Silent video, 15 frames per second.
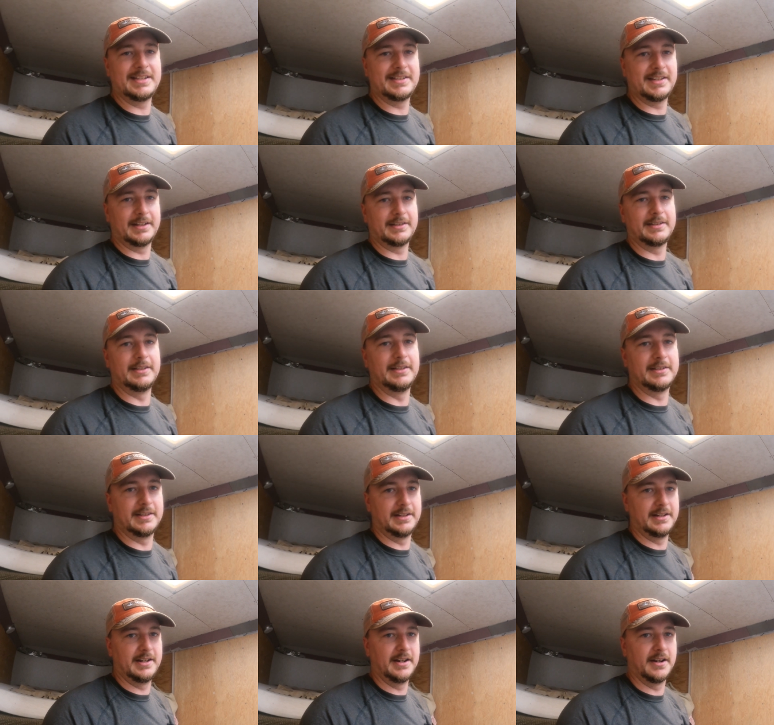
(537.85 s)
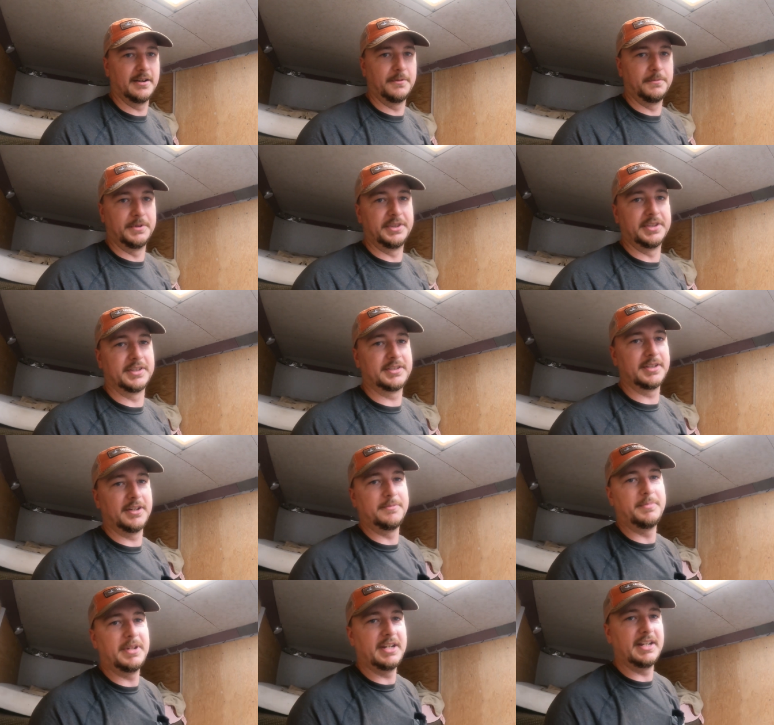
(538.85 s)
60s in here with the
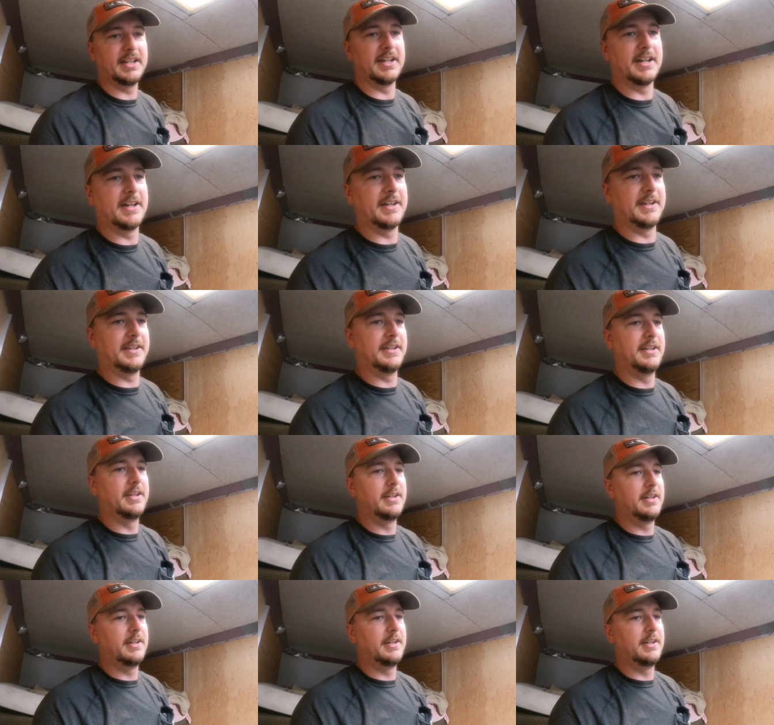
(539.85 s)
sun beating on it